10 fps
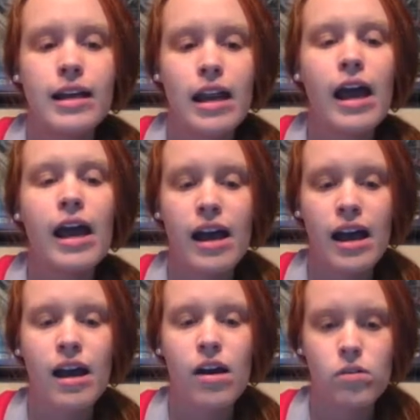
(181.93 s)

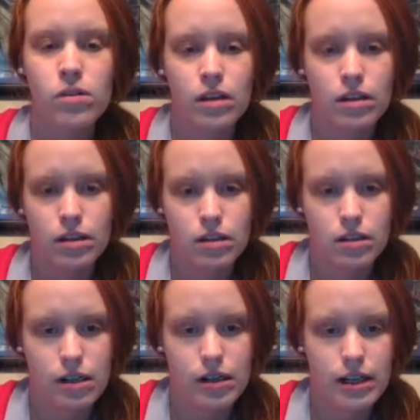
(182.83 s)
now.
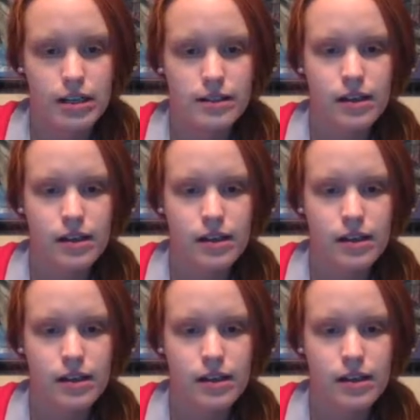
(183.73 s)
There it is.